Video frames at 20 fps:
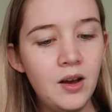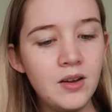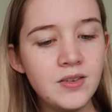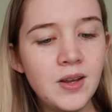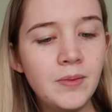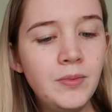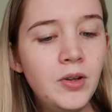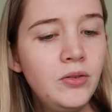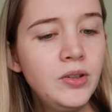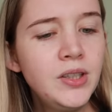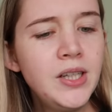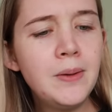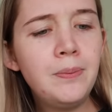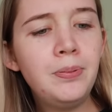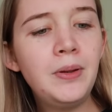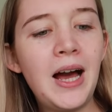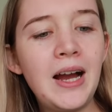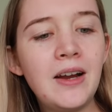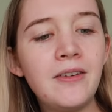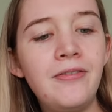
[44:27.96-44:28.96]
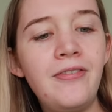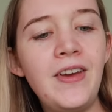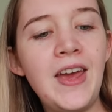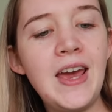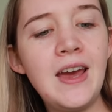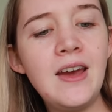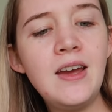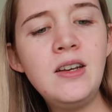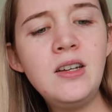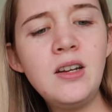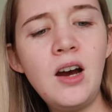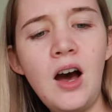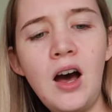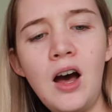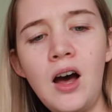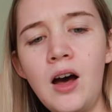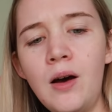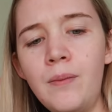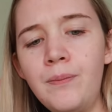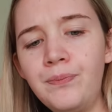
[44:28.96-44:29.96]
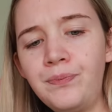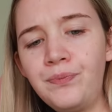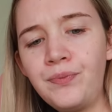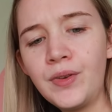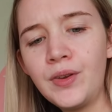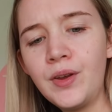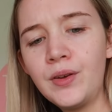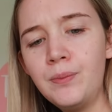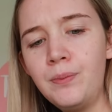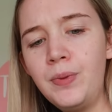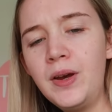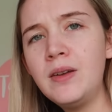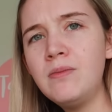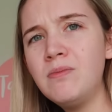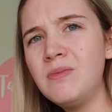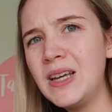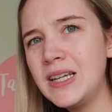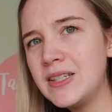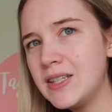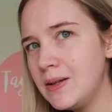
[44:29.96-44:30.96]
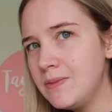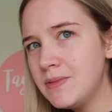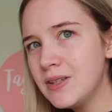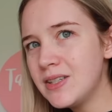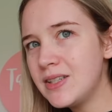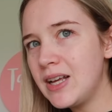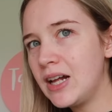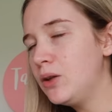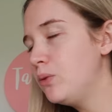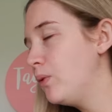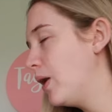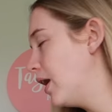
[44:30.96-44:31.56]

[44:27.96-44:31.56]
So I'm not really a black fan, but they seem to sell